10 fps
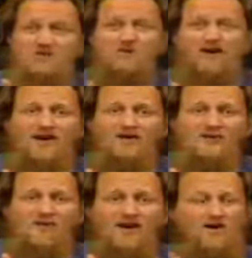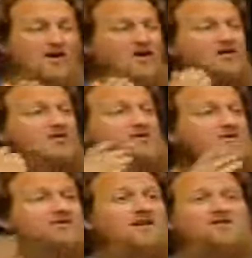some random event? Or is
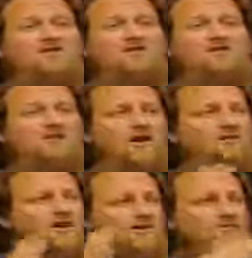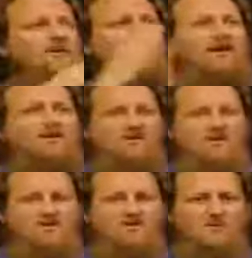this evidence of, I mean, I'm making it
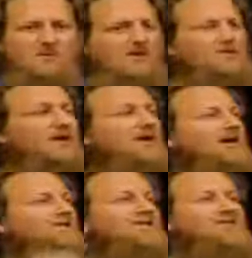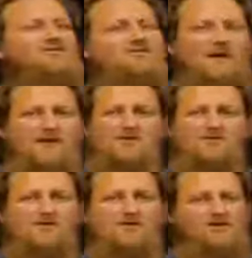very simple here, but evidence of a
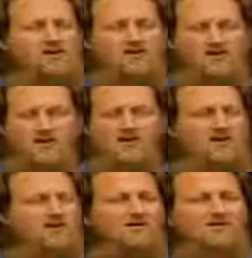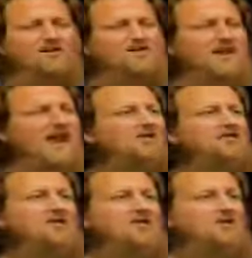bountiful creator? There's an
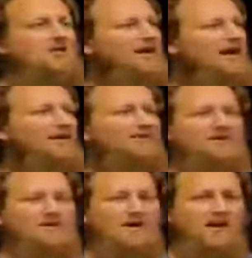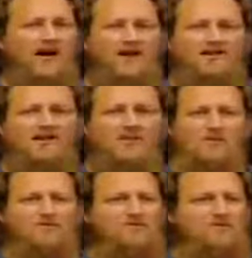avenue in everything. Anything a
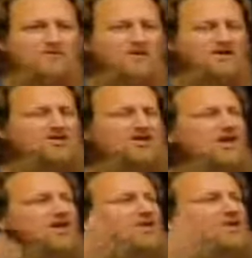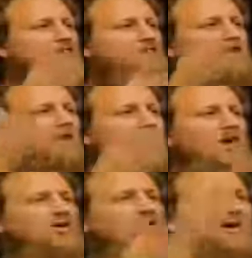person can mention, if you
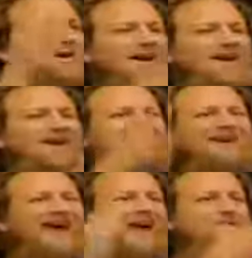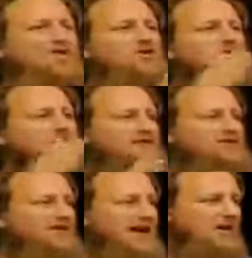want, you can make it an avenue to give
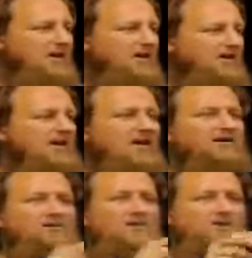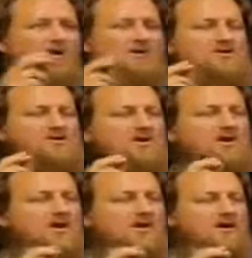dawah. I remember
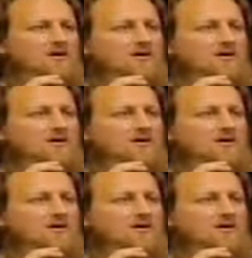once,